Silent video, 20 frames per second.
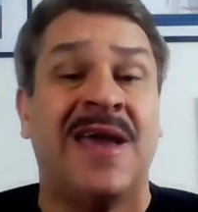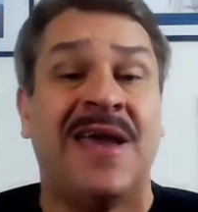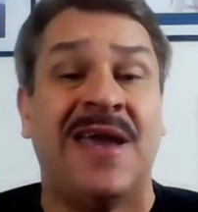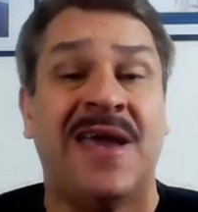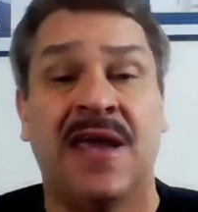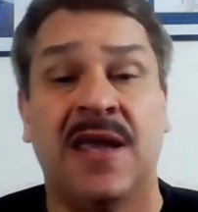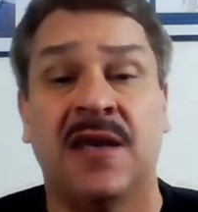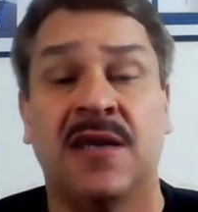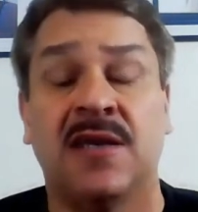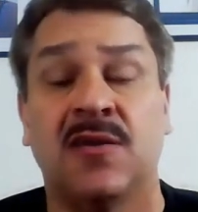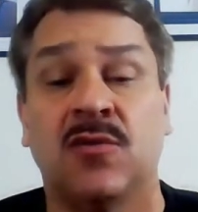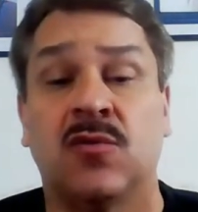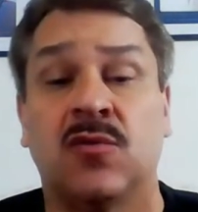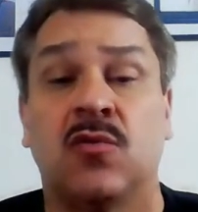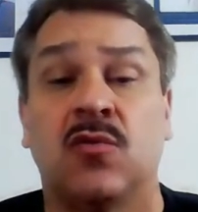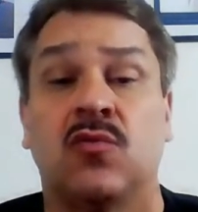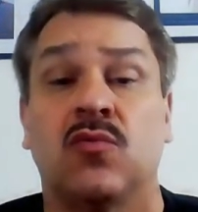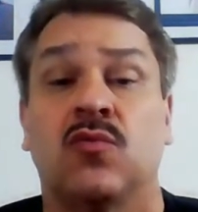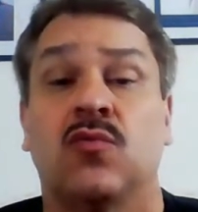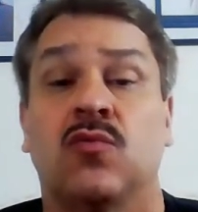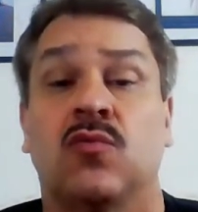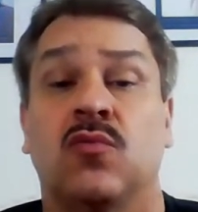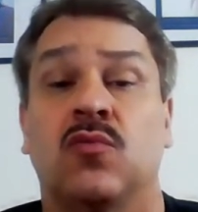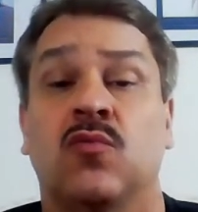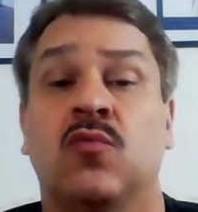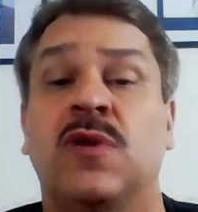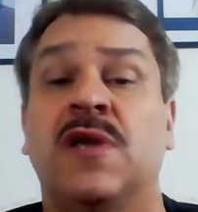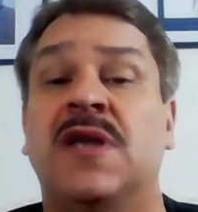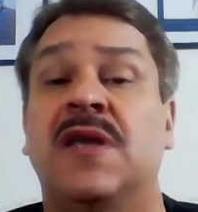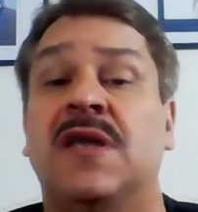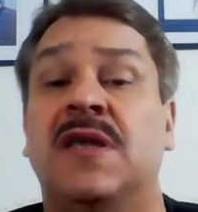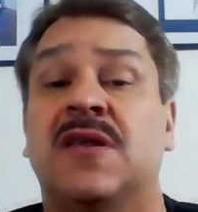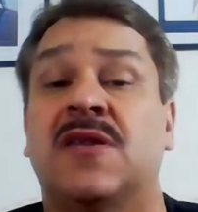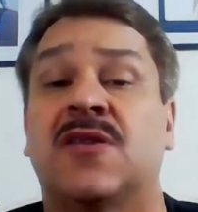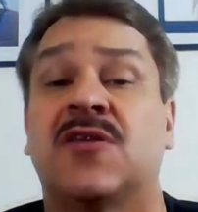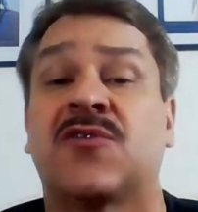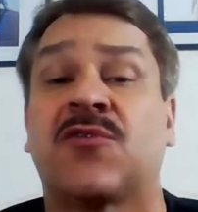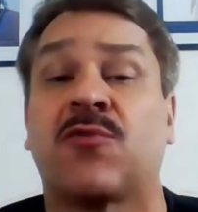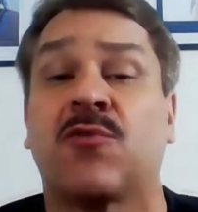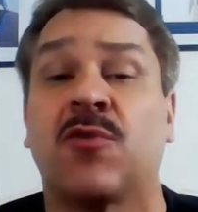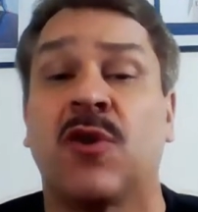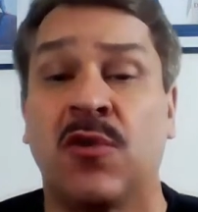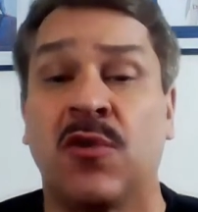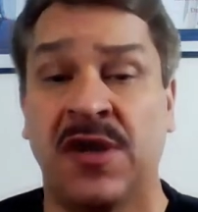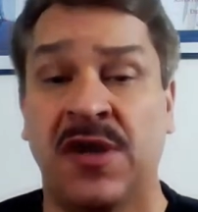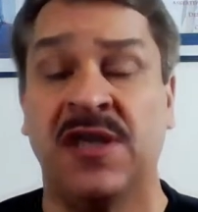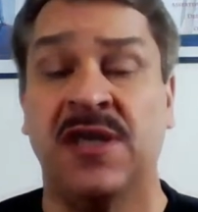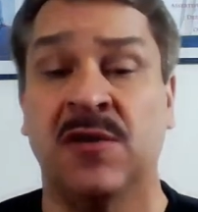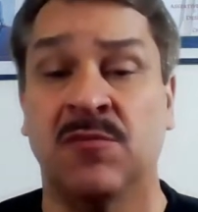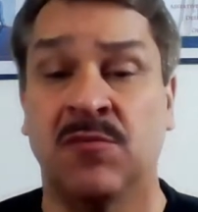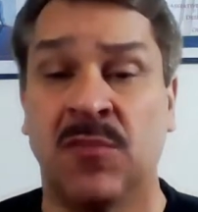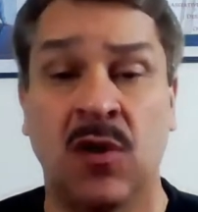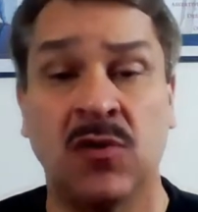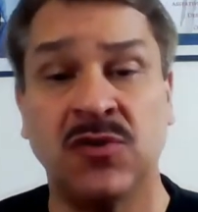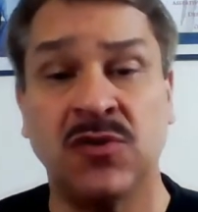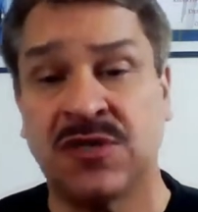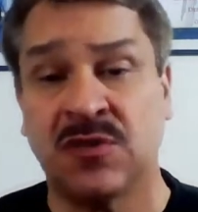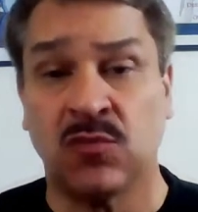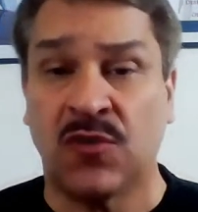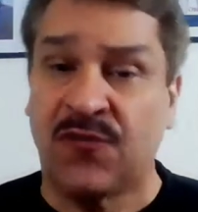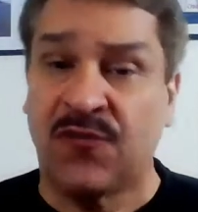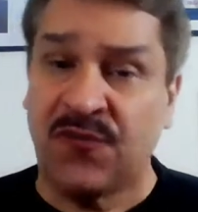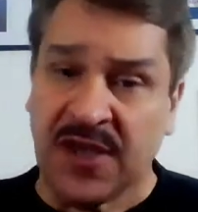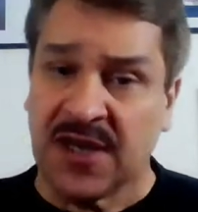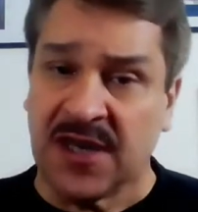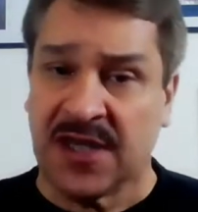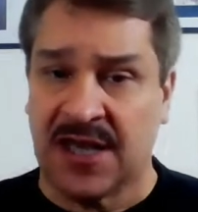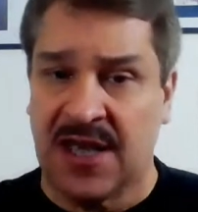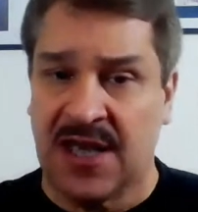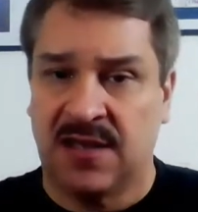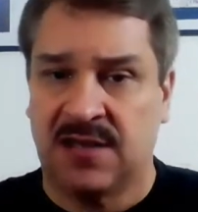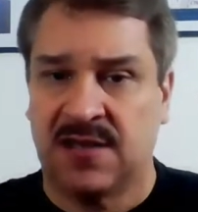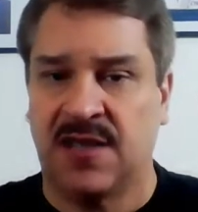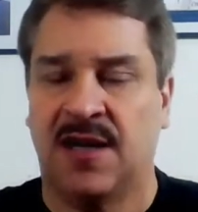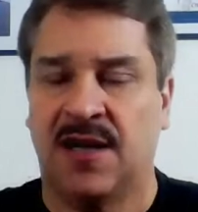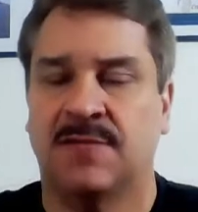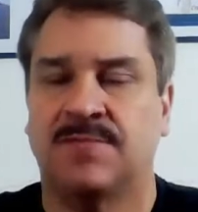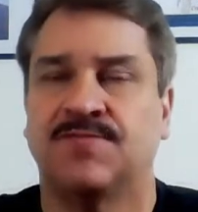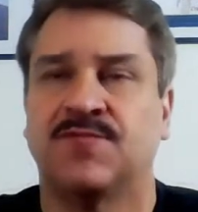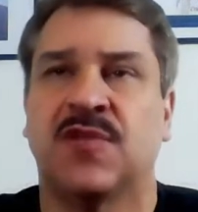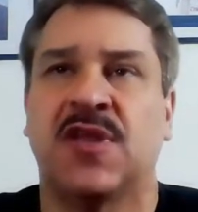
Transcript: and we just throw any emotion we're feeling out there.